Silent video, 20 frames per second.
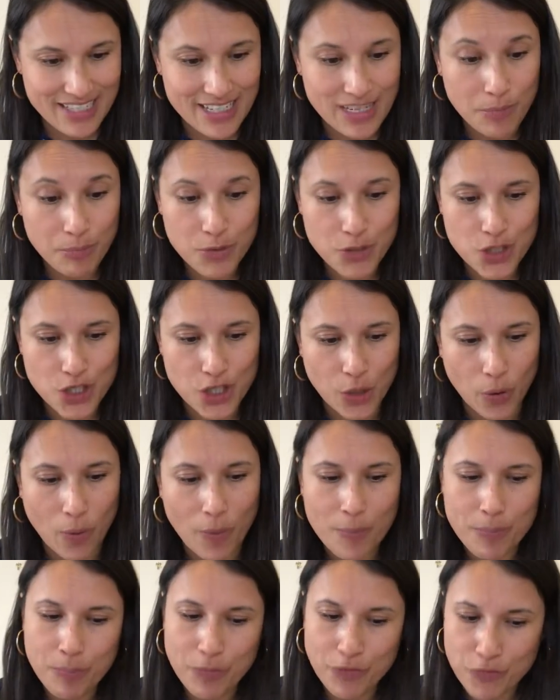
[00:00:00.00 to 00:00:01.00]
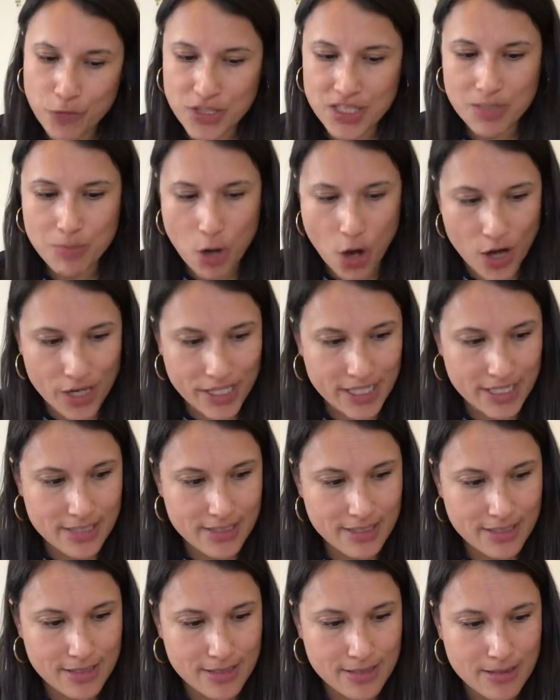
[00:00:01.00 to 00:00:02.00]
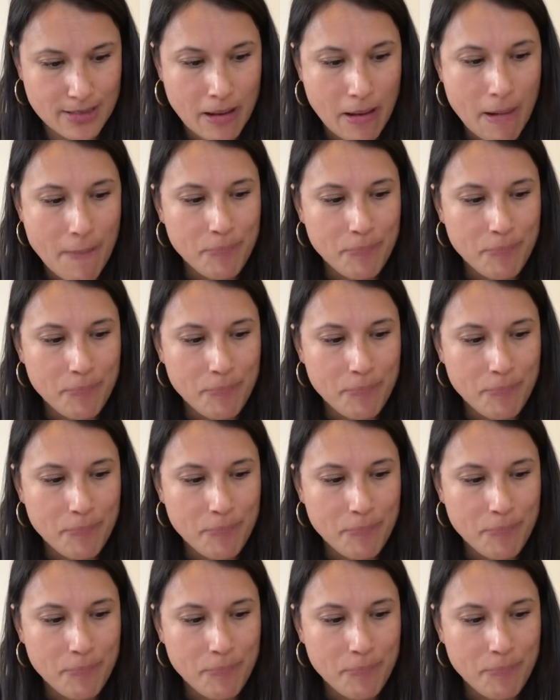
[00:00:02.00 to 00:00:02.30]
And number 2, before some audiences,